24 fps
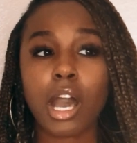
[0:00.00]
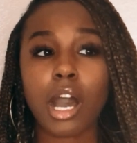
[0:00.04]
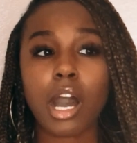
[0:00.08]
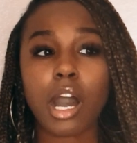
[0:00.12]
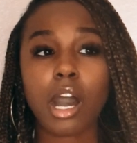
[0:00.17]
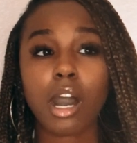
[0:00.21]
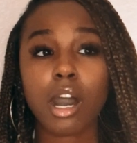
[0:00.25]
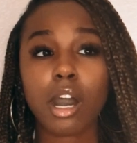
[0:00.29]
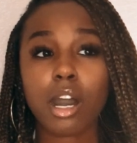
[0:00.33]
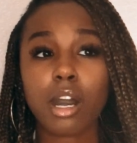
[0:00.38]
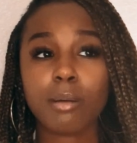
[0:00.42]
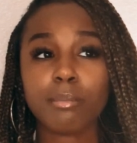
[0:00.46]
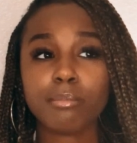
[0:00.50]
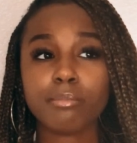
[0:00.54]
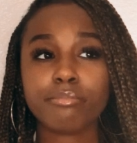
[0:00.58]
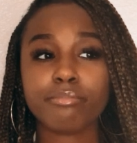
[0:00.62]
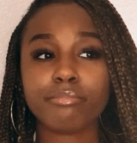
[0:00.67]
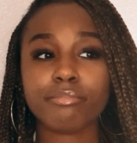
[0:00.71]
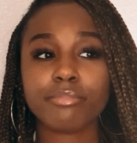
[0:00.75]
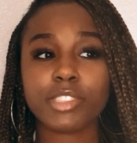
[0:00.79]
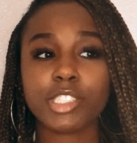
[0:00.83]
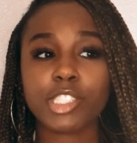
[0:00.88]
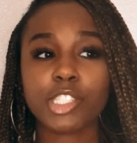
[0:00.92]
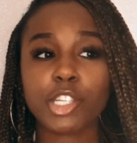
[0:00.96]

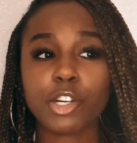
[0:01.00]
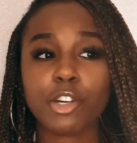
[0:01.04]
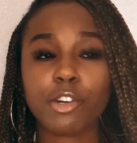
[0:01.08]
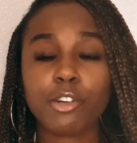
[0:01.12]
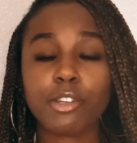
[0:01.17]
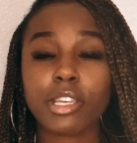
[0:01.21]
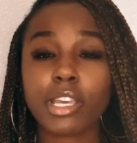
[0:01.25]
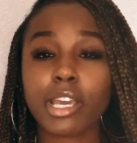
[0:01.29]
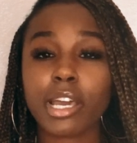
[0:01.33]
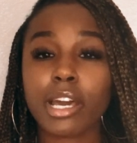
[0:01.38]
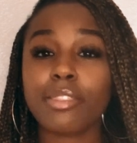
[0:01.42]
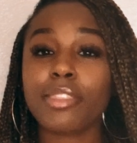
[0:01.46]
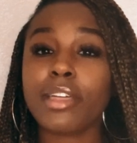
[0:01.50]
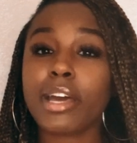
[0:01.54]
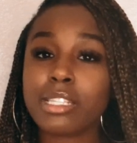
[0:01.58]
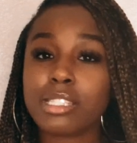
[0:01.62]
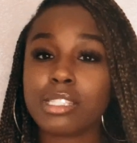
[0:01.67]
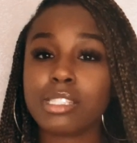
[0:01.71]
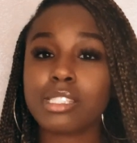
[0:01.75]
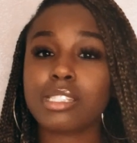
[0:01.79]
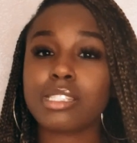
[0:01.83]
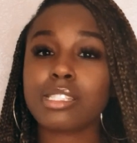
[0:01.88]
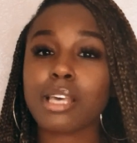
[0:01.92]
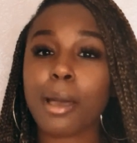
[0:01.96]
So yeah, that's